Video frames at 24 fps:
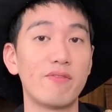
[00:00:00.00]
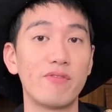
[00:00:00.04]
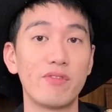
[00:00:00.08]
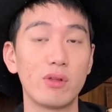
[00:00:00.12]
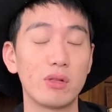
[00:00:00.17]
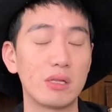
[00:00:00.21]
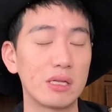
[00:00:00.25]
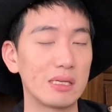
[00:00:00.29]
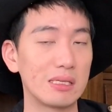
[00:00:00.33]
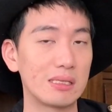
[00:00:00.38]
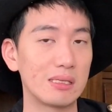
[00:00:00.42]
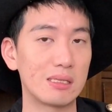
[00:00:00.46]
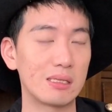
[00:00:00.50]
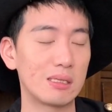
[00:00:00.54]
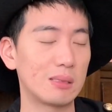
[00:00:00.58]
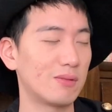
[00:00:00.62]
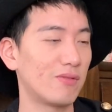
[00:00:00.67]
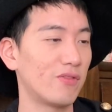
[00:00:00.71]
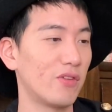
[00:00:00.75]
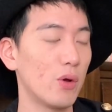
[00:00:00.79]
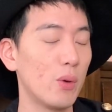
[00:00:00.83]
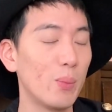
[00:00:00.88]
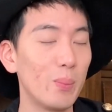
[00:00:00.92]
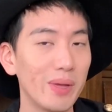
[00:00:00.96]

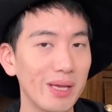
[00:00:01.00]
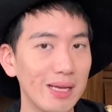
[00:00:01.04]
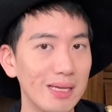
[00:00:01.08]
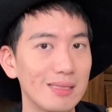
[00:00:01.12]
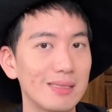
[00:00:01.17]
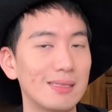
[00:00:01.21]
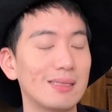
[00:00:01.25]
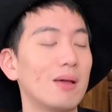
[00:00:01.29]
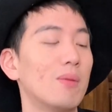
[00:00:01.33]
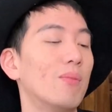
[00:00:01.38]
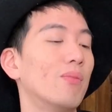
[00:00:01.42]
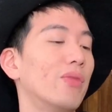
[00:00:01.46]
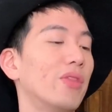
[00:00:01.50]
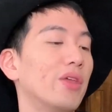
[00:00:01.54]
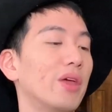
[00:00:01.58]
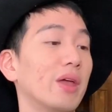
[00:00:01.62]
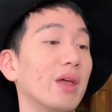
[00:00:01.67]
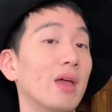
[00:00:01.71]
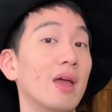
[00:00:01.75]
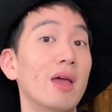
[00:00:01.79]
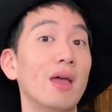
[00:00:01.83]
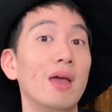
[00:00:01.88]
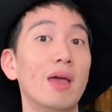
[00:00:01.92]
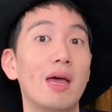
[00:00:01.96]
filming something
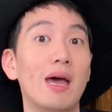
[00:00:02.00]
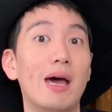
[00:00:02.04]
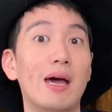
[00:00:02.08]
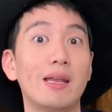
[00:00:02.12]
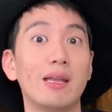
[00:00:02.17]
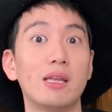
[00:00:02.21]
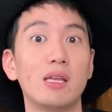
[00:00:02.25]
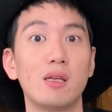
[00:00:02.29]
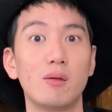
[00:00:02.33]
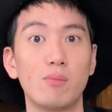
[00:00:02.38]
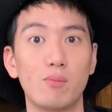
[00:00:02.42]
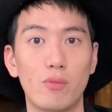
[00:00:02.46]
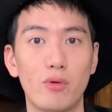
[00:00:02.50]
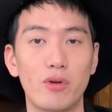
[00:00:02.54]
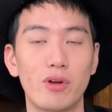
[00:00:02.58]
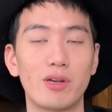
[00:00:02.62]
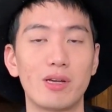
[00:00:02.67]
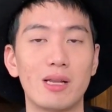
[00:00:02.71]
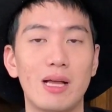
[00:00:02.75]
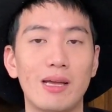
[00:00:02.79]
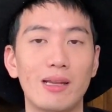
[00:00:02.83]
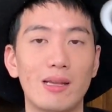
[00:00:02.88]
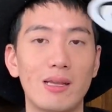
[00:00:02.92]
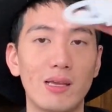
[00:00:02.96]
and I need more
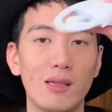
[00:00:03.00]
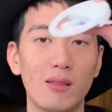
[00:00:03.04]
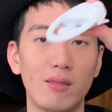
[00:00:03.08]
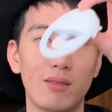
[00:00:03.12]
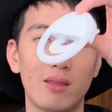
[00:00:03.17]
lighting.